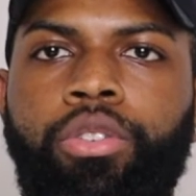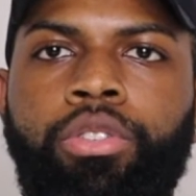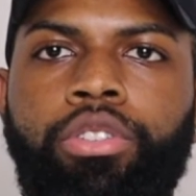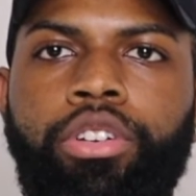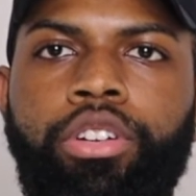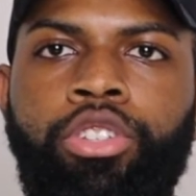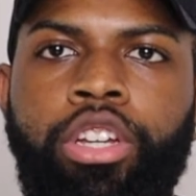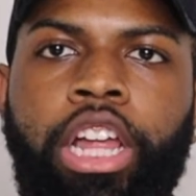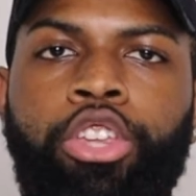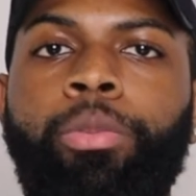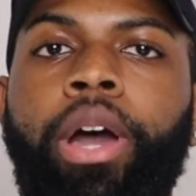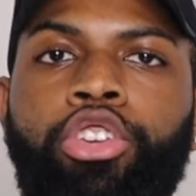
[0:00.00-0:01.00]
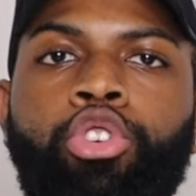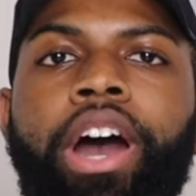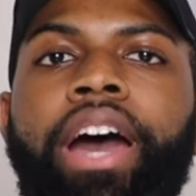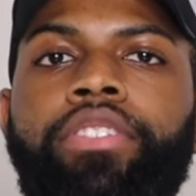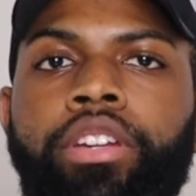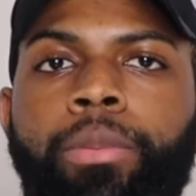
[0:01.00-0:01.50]
or like you'll
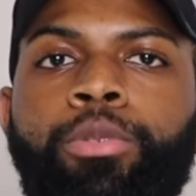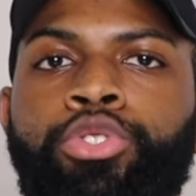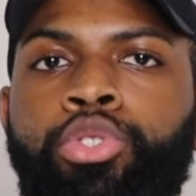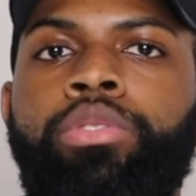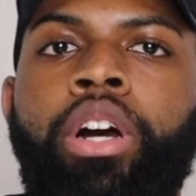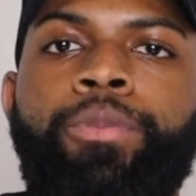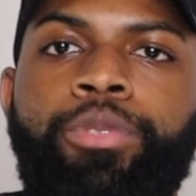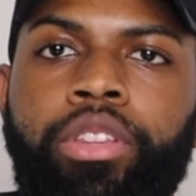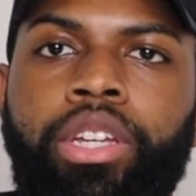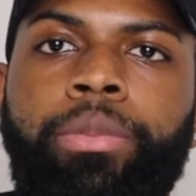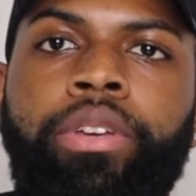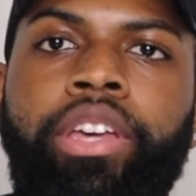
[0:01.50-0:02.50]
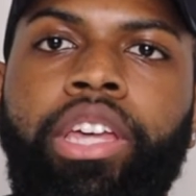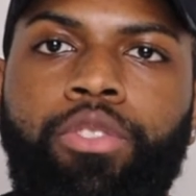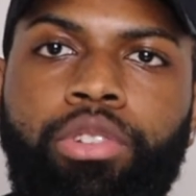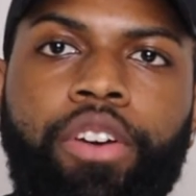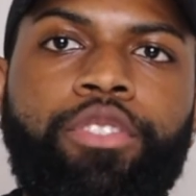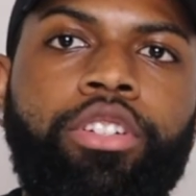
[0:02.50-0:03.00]
have the numbers to come for them if
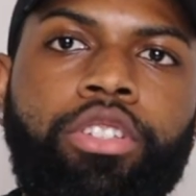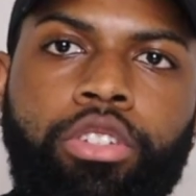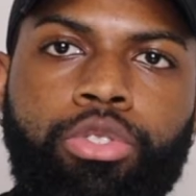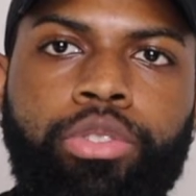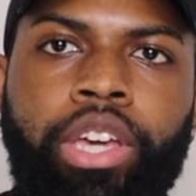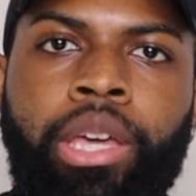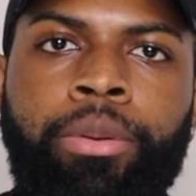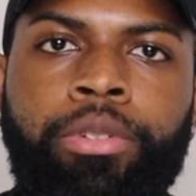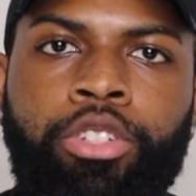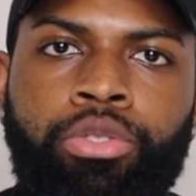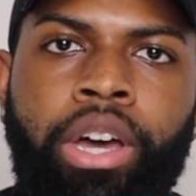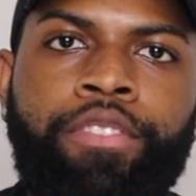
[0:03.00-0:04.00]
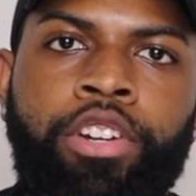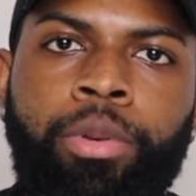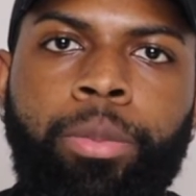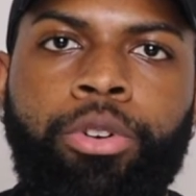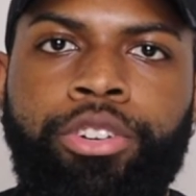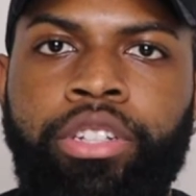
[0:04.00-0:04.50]
you have a good social game, because you'll have enough
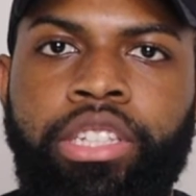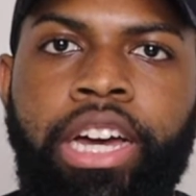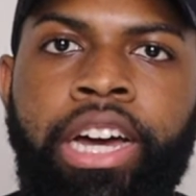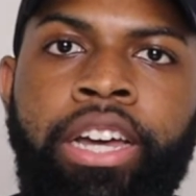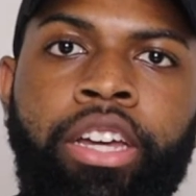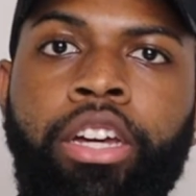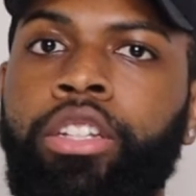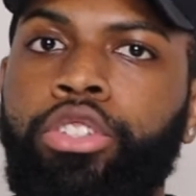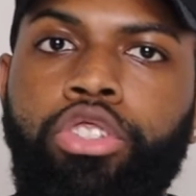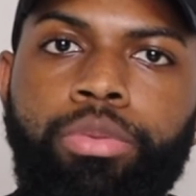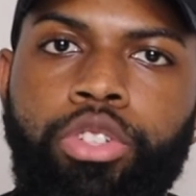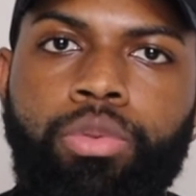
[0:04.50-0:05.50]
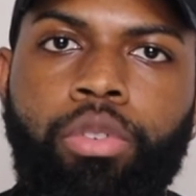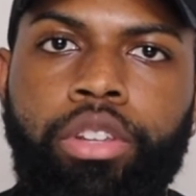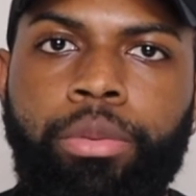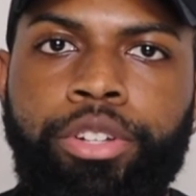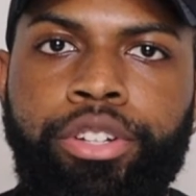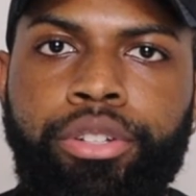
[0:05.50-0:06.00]
people on your side to do what you want
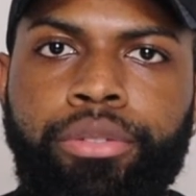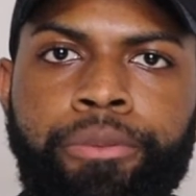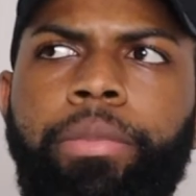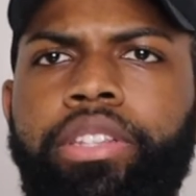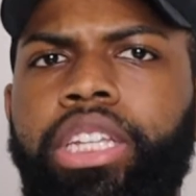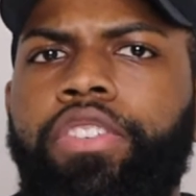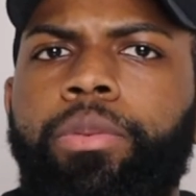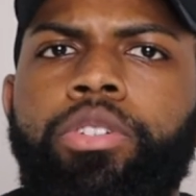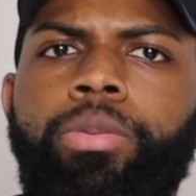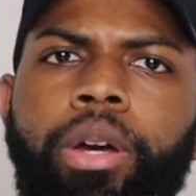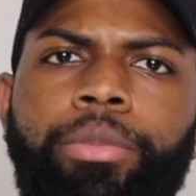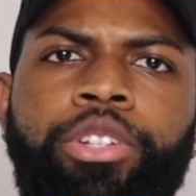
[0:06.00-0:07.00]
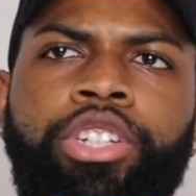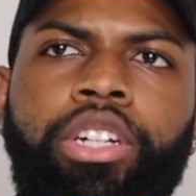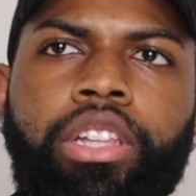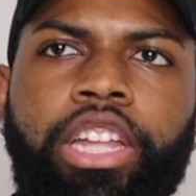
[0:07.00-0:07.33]
them to do. Big T for the most part be chilling.